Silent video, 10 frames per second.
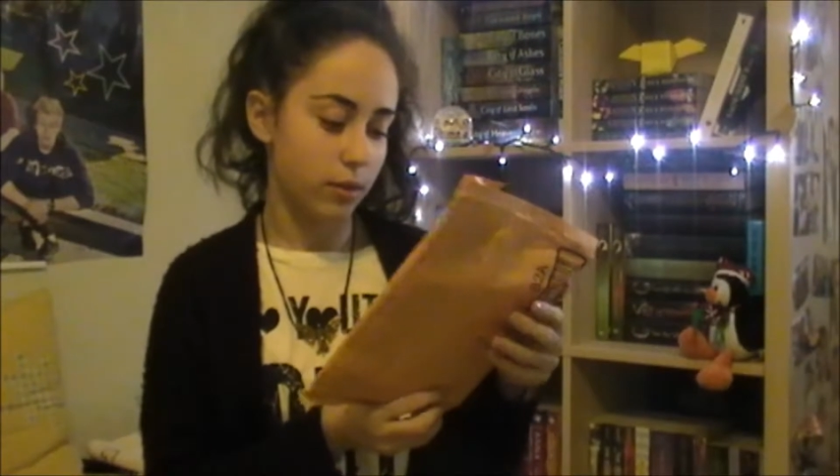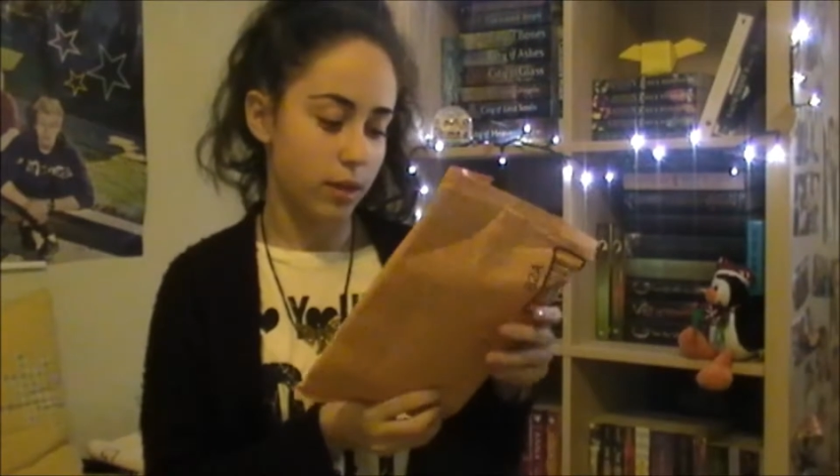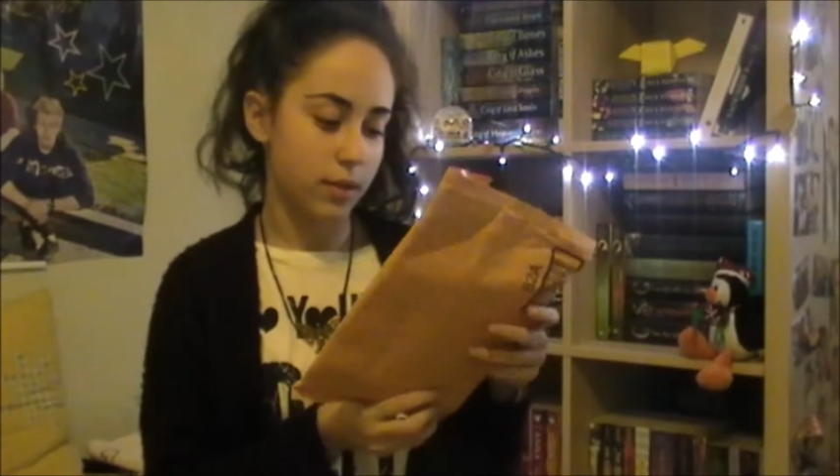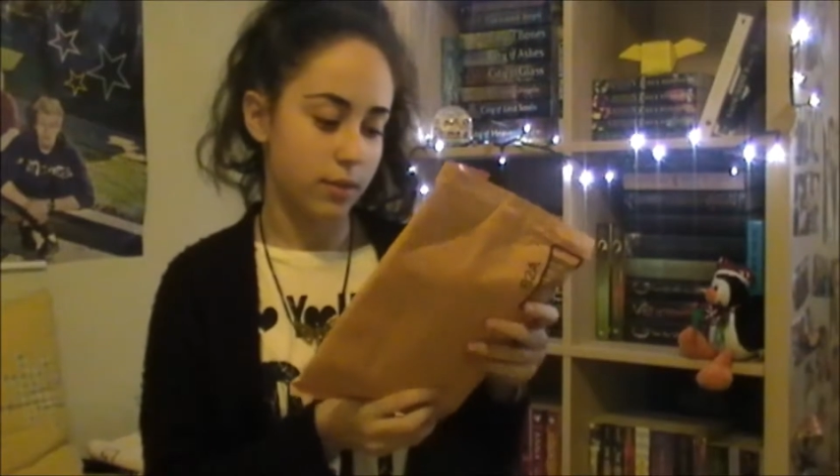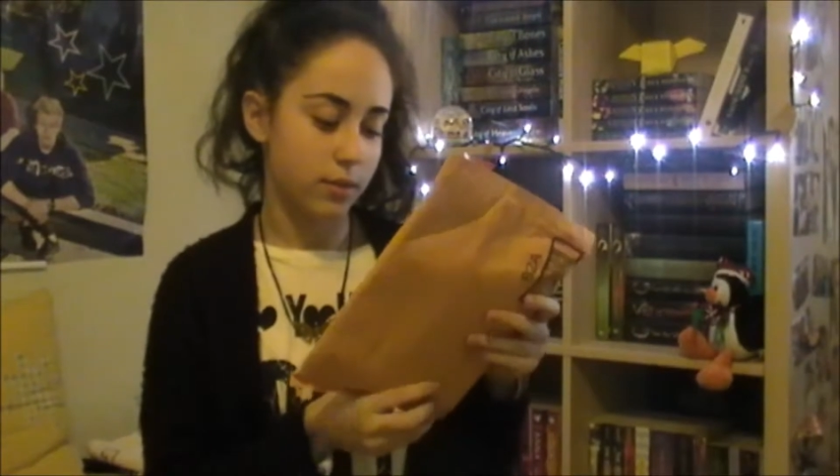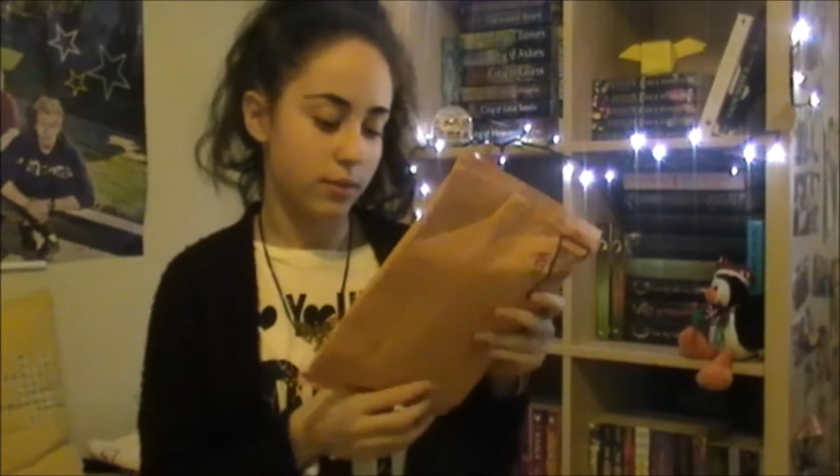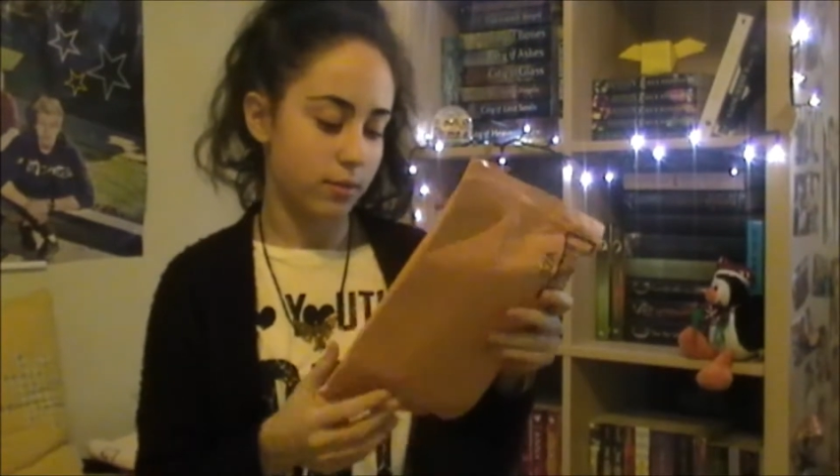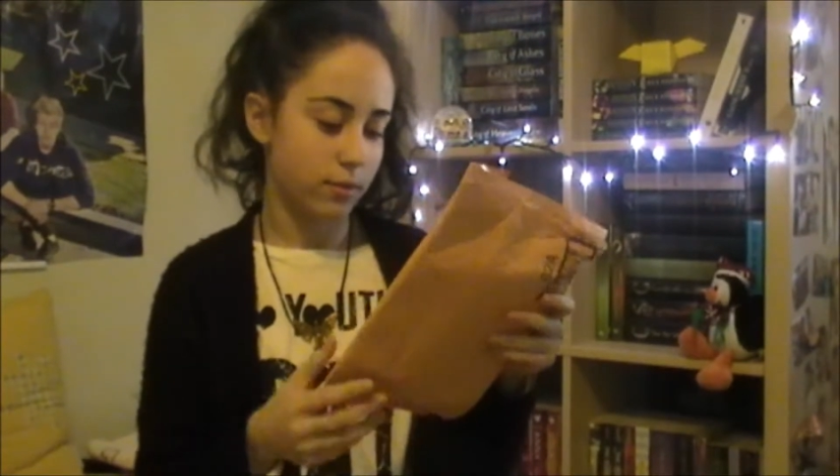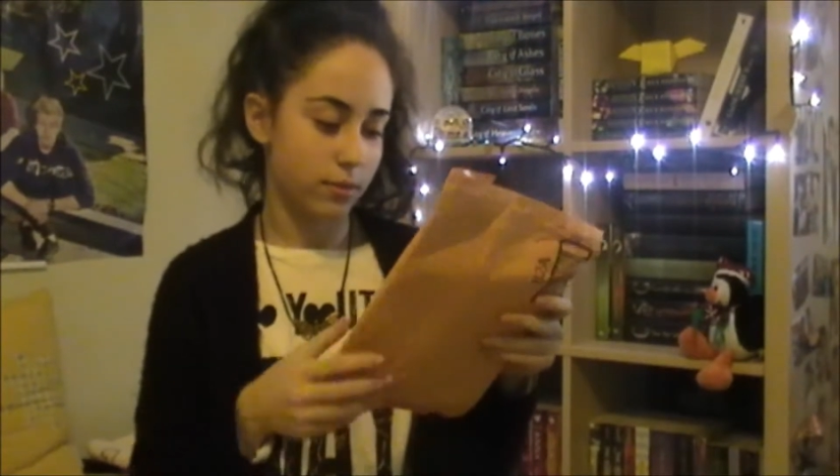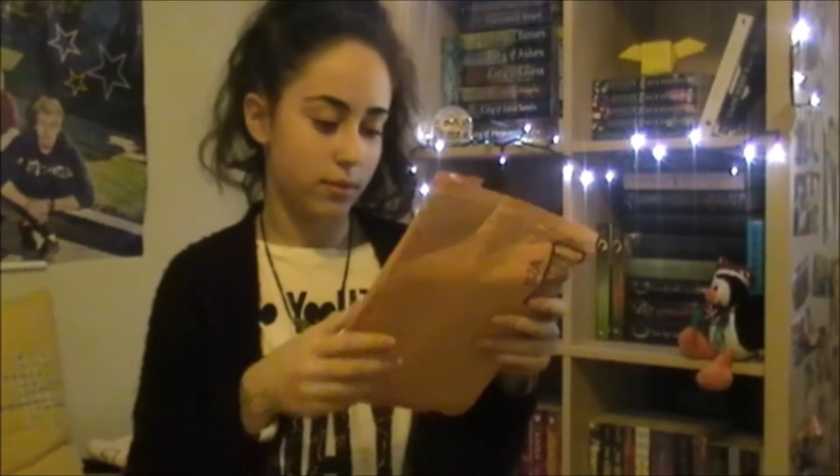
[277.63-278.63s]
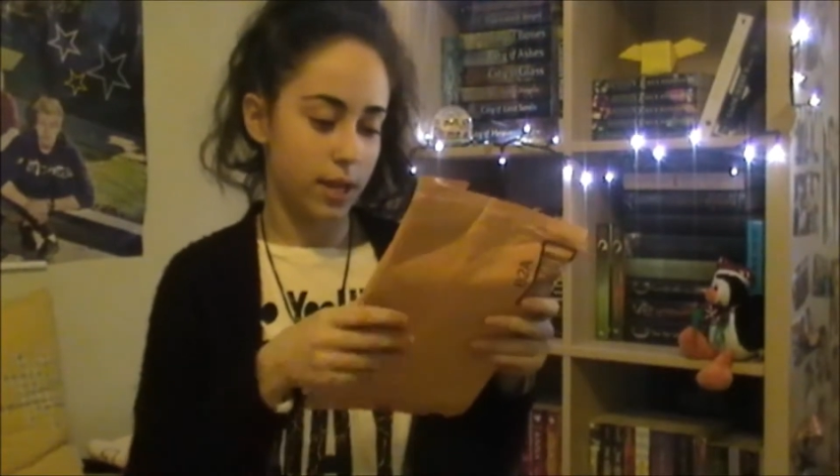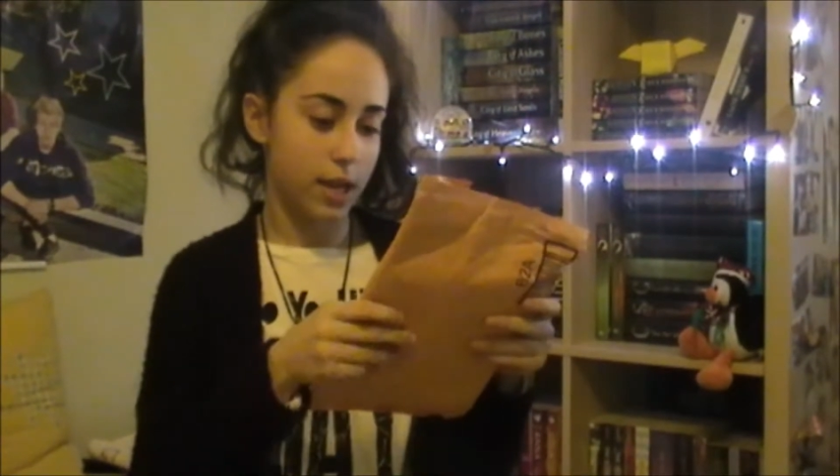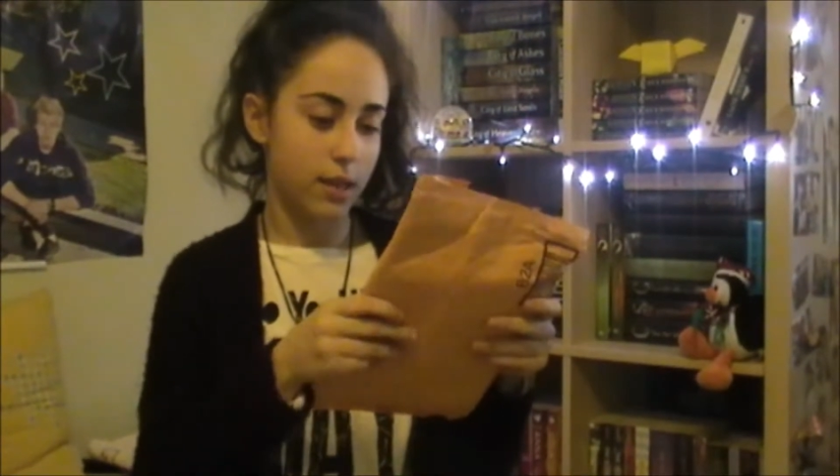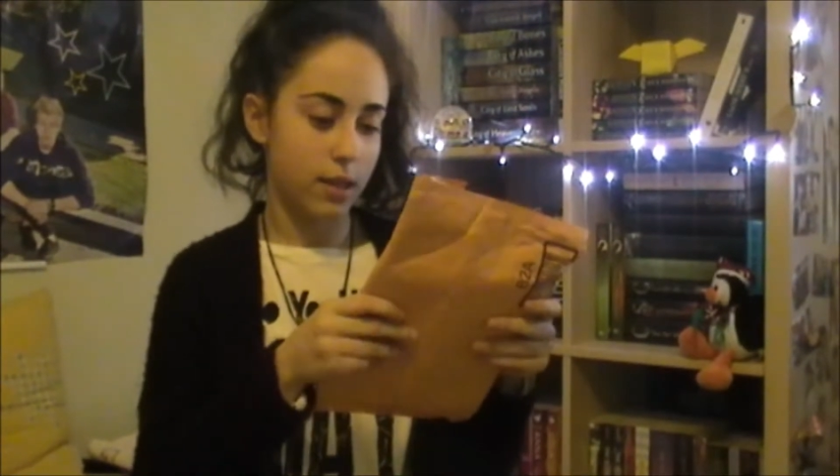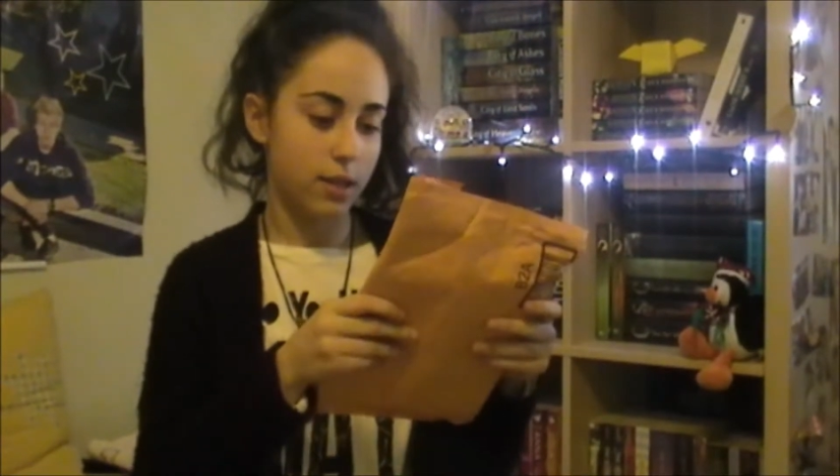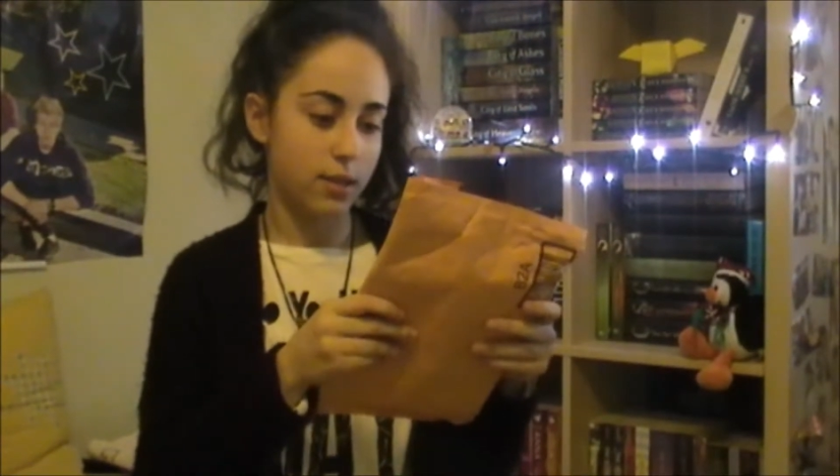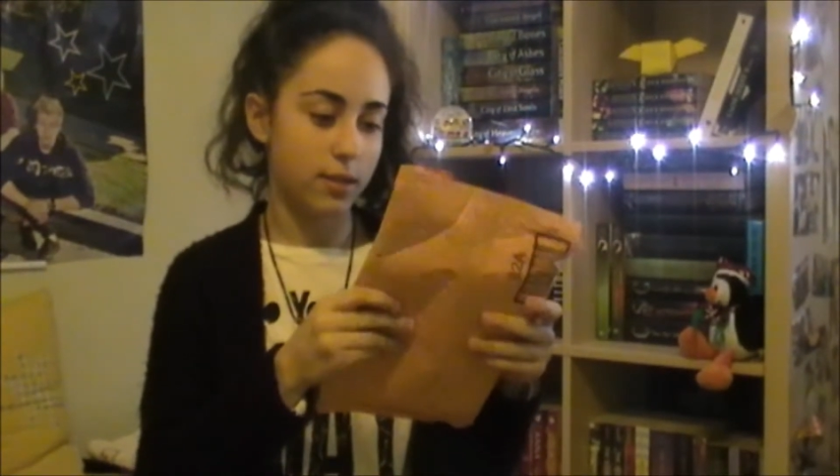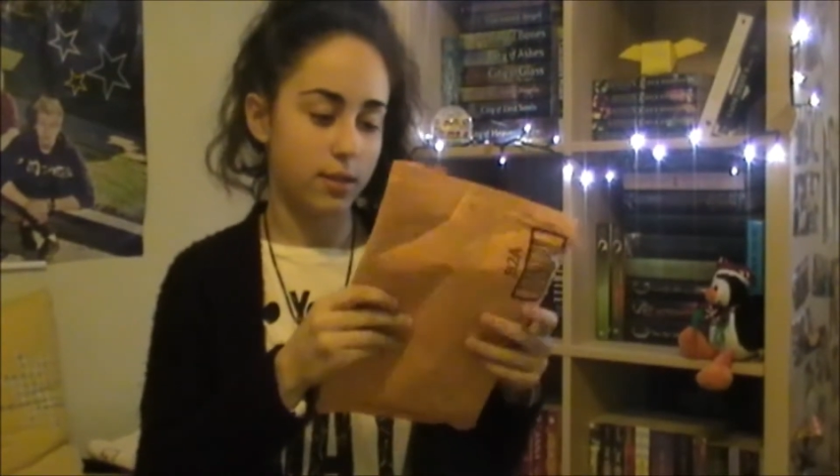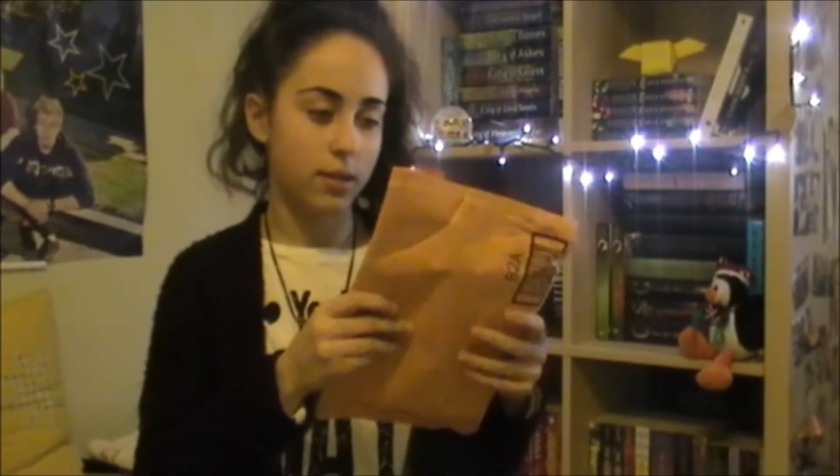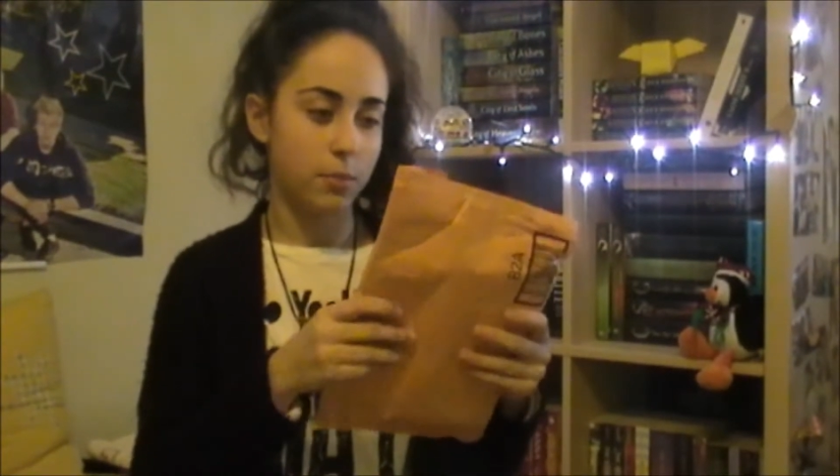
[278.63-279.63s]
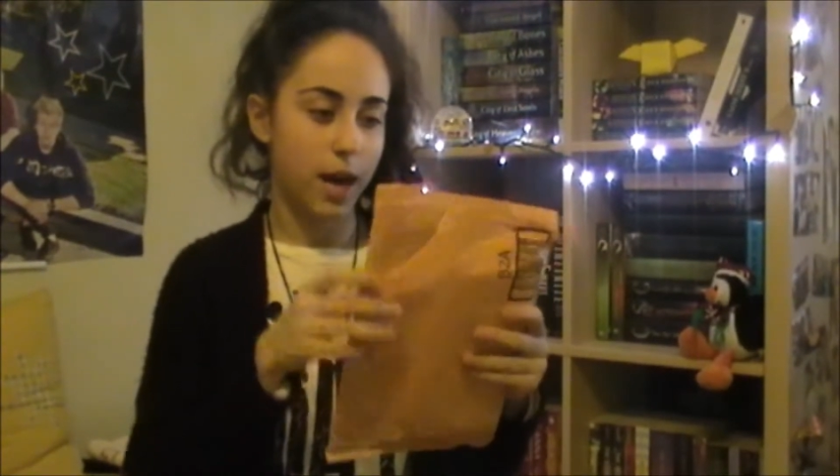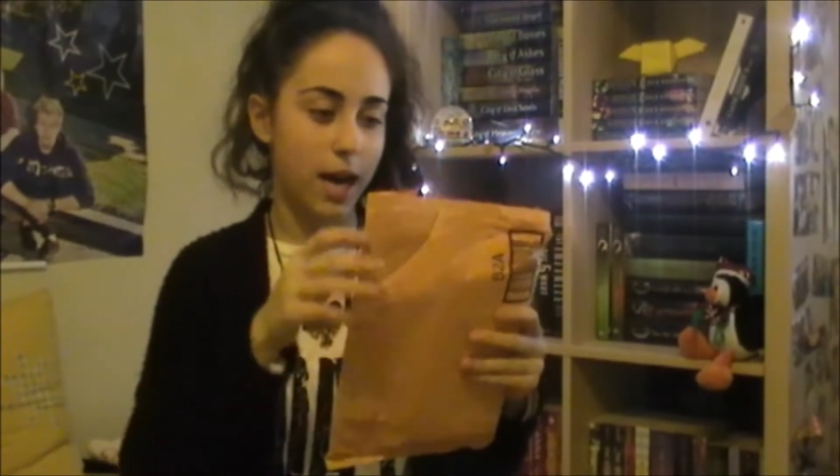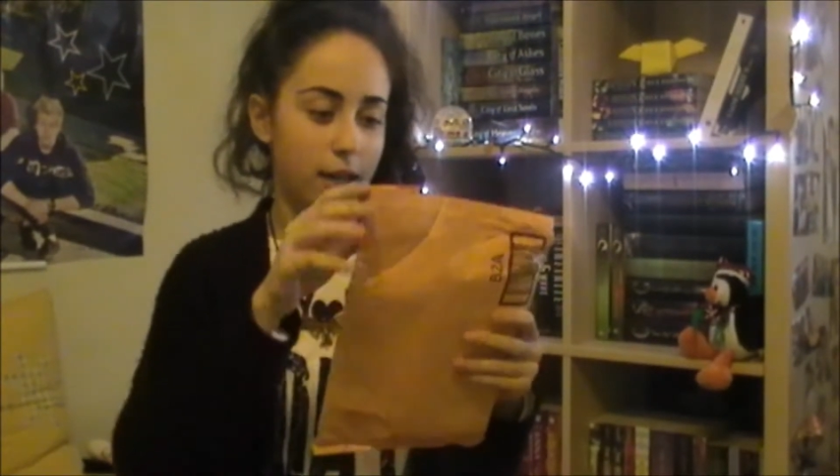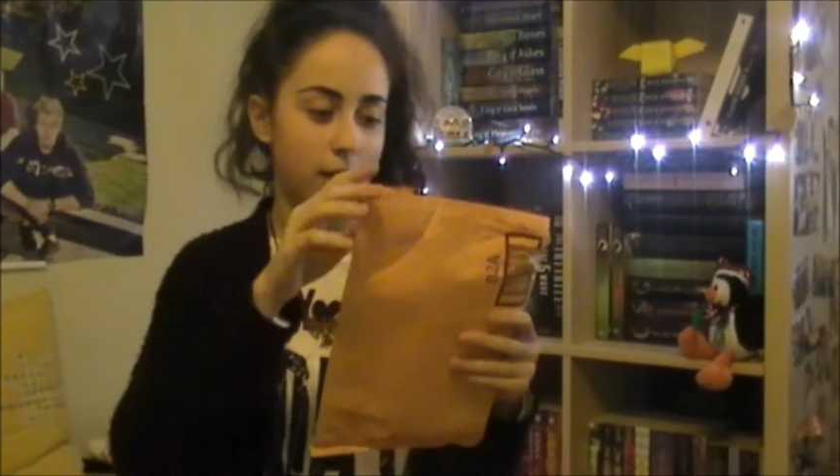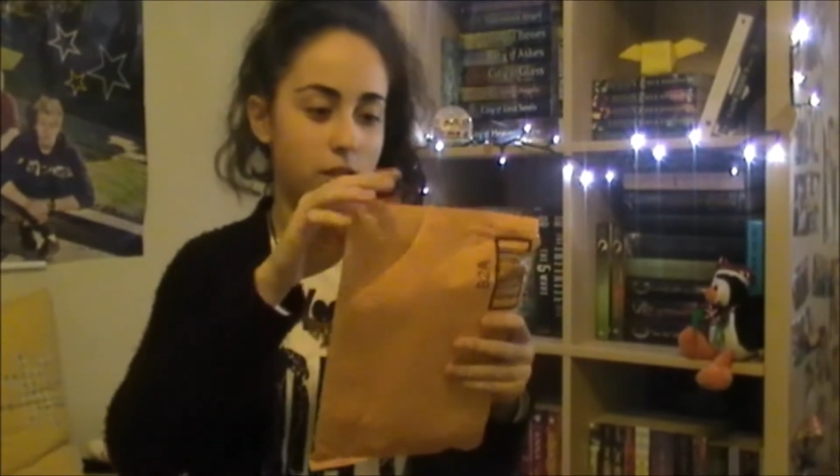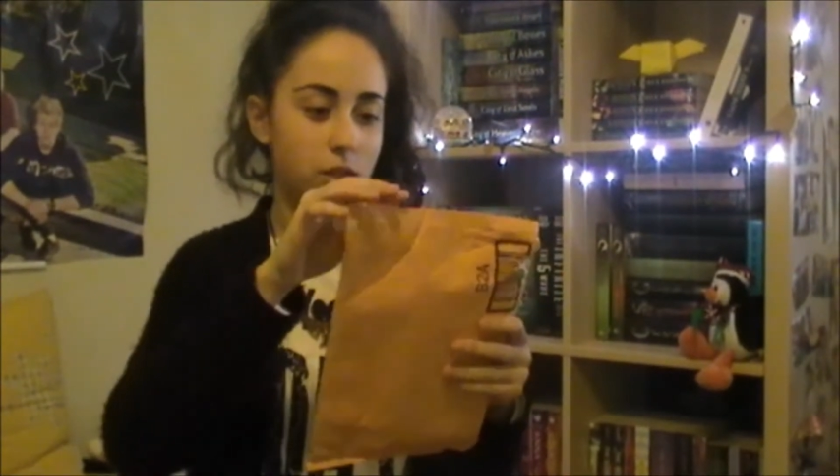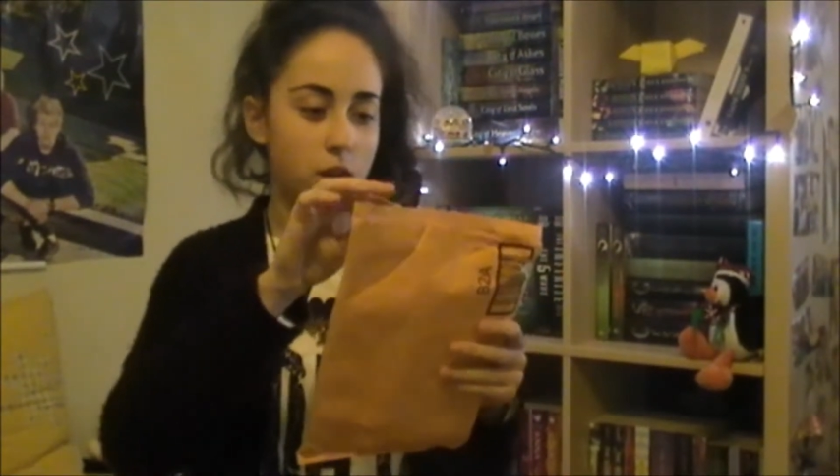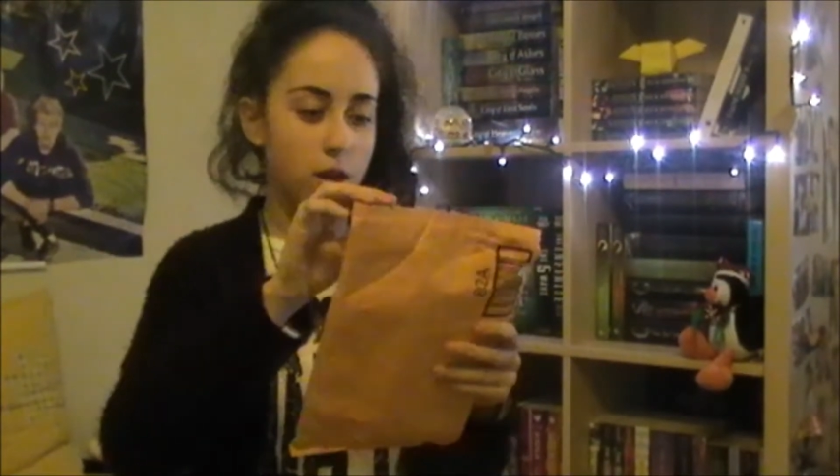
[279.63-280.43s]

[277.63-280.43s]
is in this package,